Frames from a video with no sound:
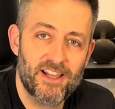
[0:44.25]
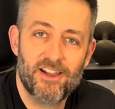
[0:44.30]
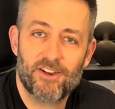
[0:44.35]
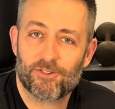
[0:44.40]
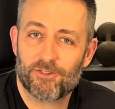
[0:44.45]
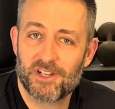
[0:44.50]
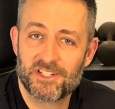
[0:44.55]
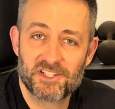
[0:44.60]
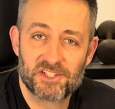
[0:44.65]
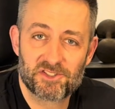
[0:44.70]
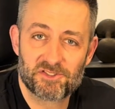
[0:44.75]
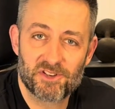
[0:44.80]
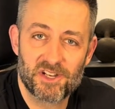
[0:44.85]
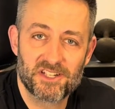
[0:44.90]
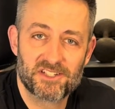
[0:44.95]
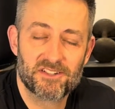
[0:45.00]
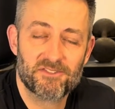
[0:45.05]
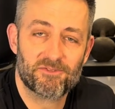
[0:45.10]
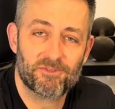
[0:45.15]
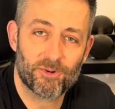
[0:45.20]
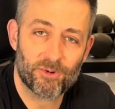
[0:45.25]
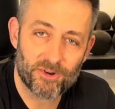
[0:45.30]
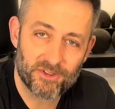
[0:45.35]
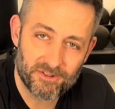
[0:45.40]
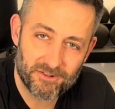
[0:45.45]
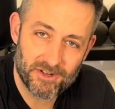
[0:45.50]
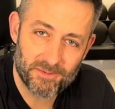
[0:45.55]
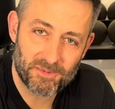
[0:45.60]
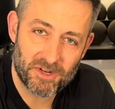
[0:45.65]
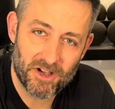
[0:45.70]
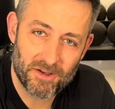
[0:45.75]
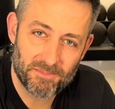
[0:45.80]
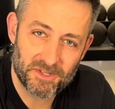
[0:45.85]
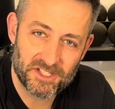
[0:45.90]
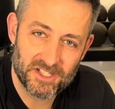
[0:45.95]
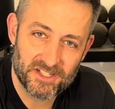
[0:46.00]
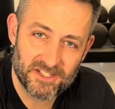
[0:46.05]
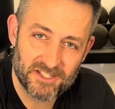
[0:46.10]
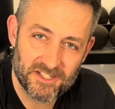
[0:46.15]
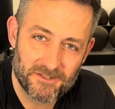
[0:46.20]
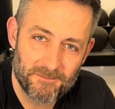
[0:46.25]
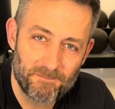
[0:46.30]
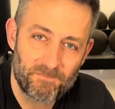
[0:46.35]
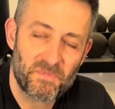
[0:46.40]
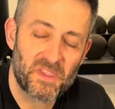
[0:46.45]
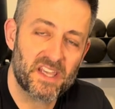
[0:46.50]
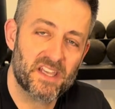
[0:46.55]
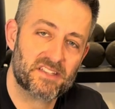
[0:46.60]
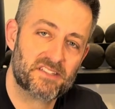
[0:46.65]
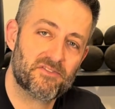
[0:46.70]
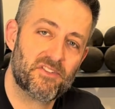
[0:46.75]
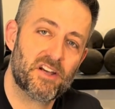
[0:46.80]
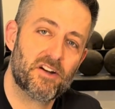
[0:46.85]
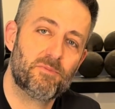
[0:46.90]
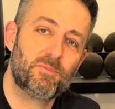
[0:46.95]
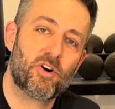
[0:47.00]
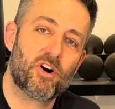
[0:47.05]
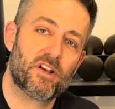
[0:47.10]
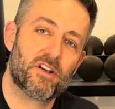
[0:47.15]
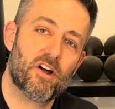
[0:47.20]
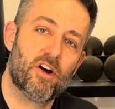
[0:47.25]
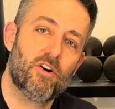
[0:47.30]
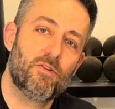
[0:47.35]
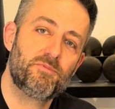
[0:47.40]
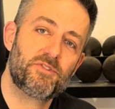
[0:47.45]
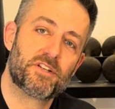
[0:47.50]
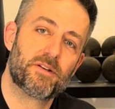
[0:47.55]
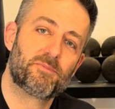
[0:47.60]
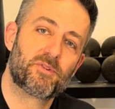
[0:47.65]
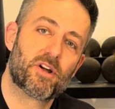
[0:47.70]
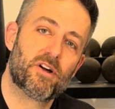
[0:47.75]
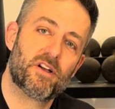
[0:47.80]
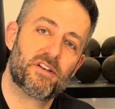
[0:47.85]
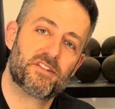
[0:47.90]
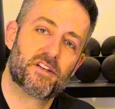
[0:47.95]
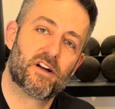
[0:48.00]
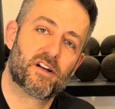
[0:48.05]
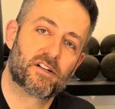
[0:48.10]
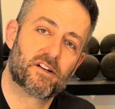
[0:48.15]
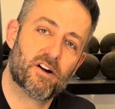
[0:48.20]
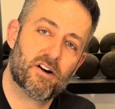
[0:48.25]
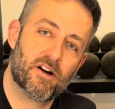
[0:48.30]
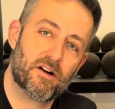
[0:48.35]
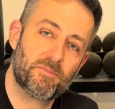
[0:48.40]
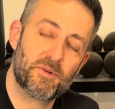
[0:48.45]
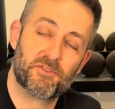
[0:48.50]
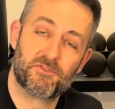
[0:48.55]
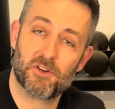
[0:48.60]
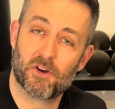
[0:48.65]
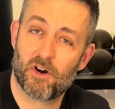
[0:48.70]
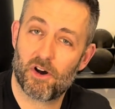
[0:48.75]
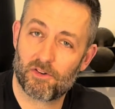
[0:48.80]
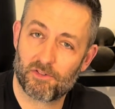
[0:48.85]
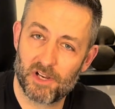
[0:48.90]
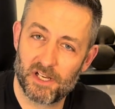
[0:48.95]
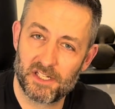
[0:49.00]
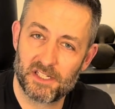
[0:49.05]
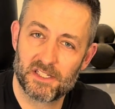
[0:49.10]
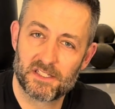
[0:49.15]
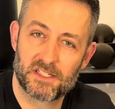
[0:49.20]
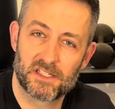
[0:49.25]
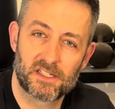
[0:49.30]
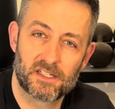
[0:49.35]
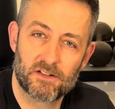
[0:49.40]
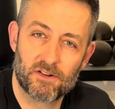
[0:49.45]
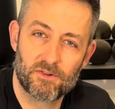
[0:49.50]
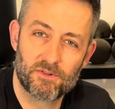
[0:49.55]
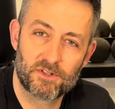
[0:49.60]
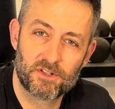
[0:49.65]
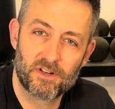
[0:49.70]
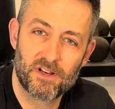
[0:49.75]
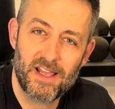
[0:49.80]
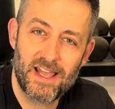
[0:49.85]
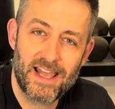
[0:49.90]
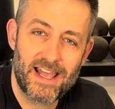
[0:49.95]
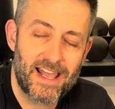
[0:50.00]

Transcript: Registration for the grip competition is available on homegymcon.com if you're already a ticket holder,